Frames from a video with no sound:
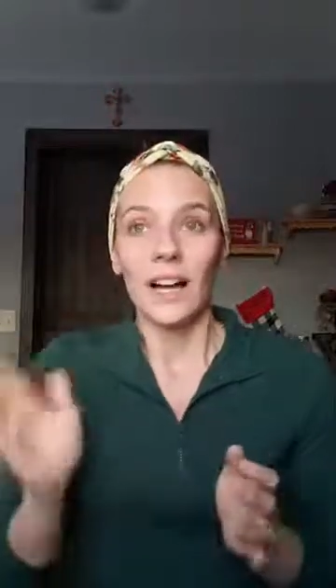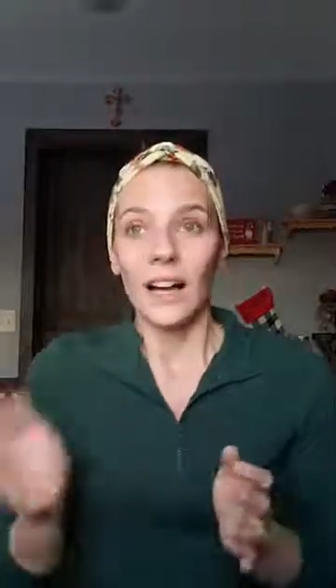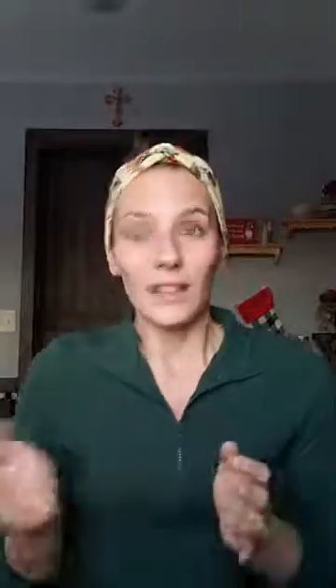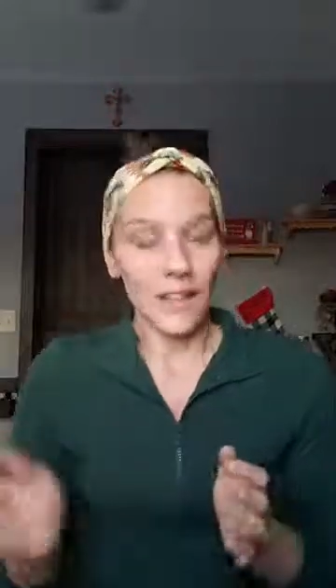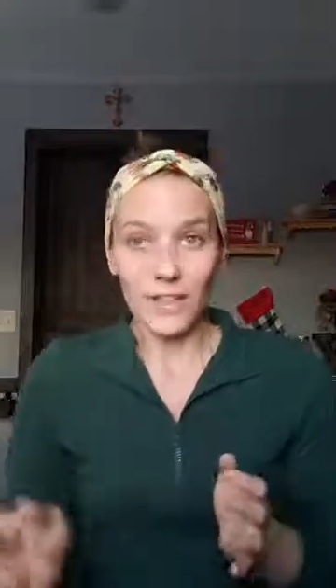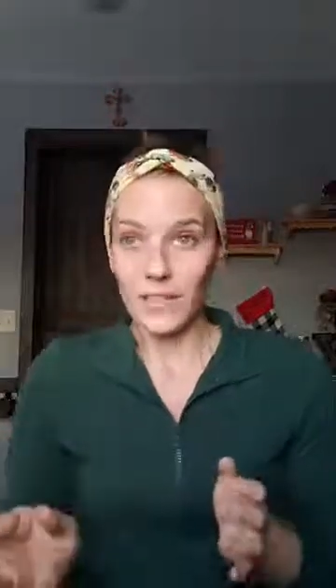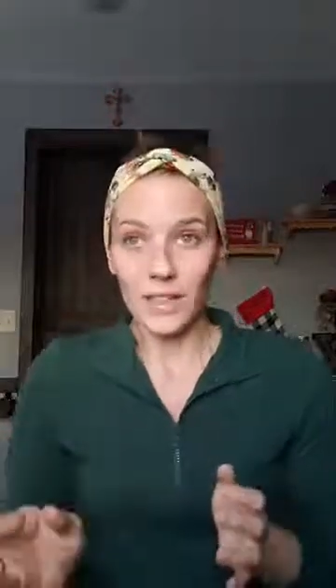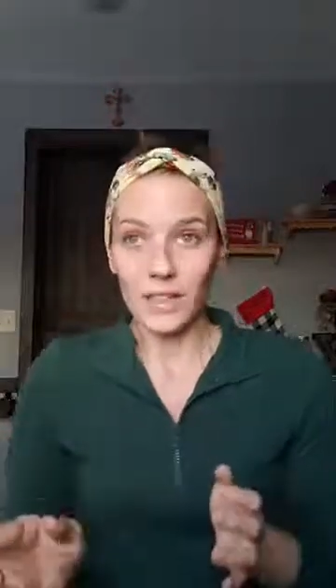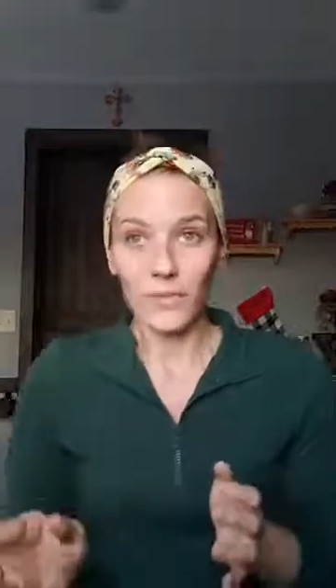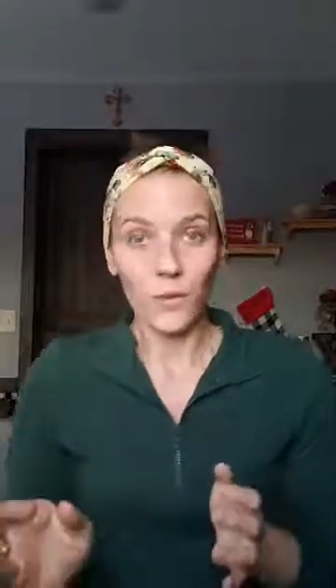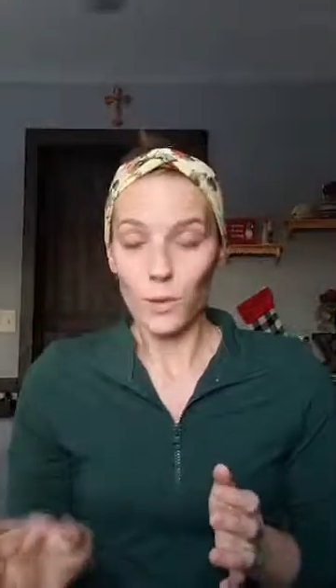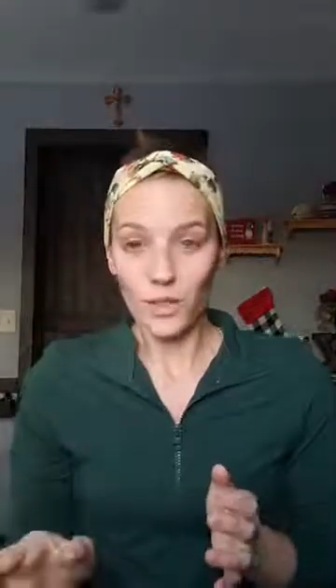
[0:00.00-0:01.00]

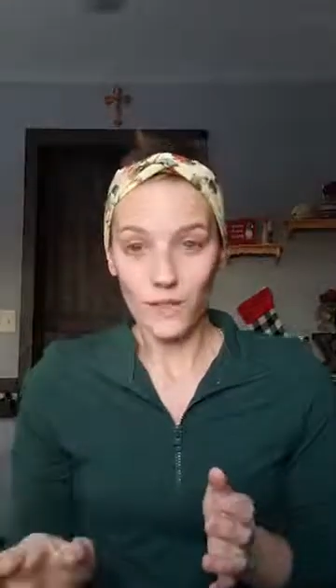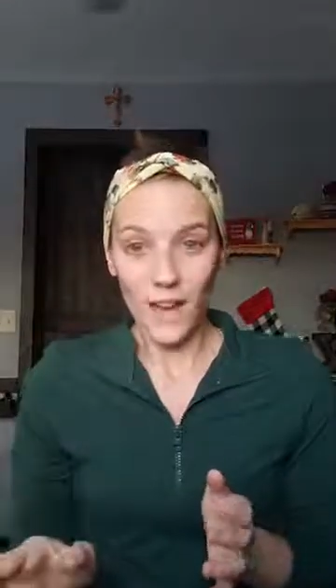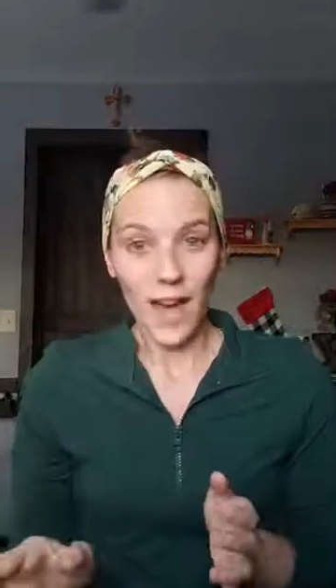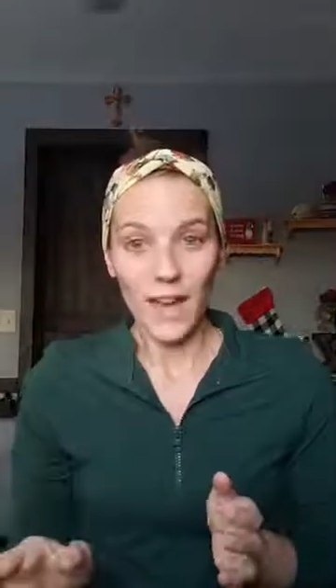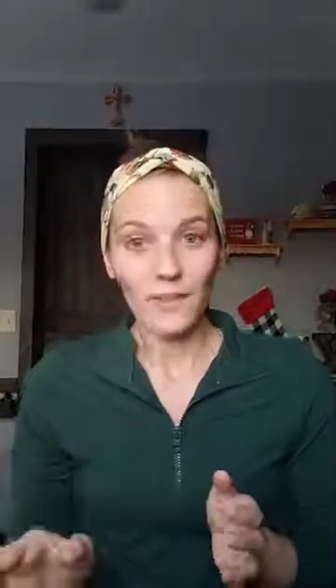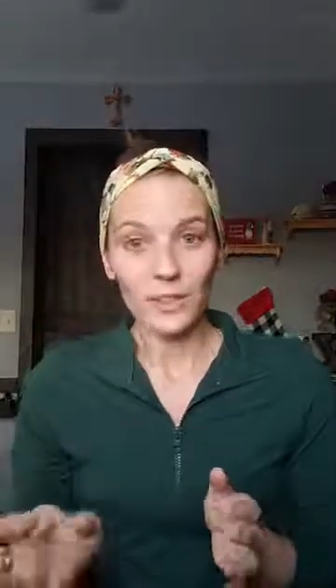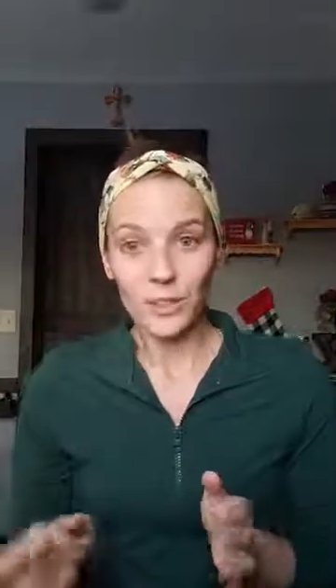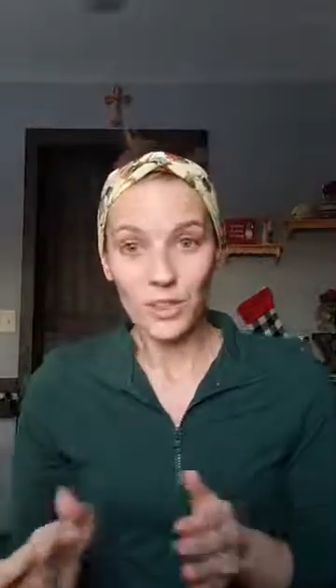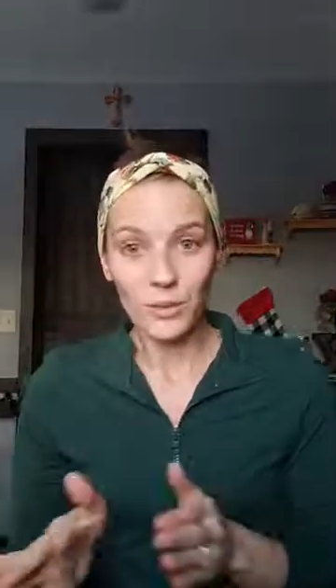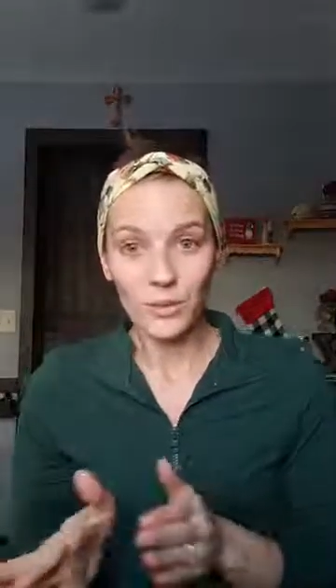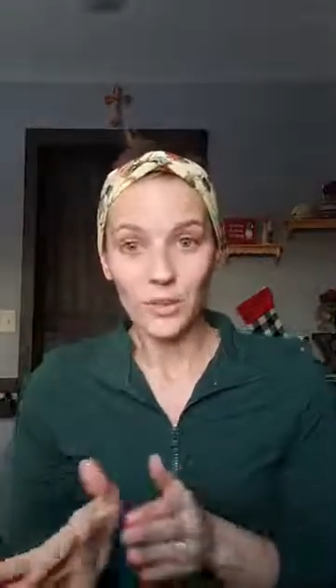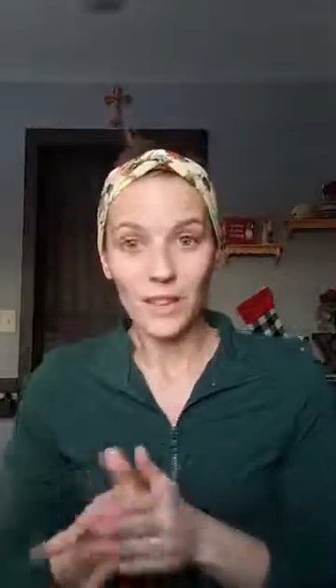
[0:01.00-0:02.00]
11:45 or
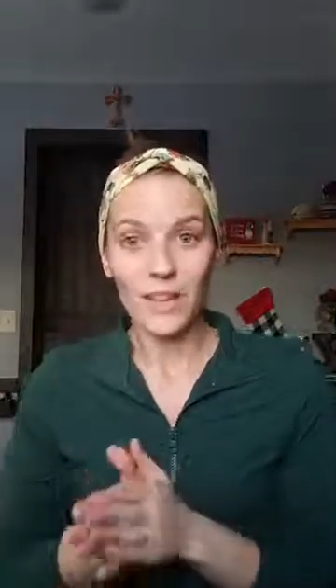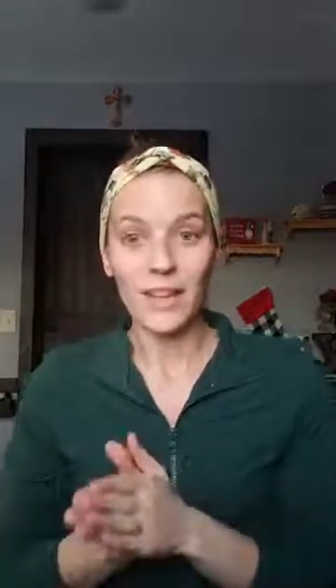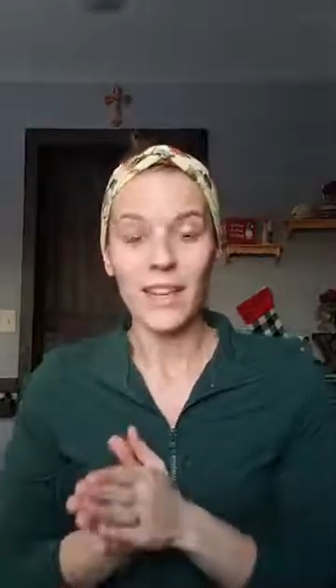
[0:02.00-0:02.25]
noon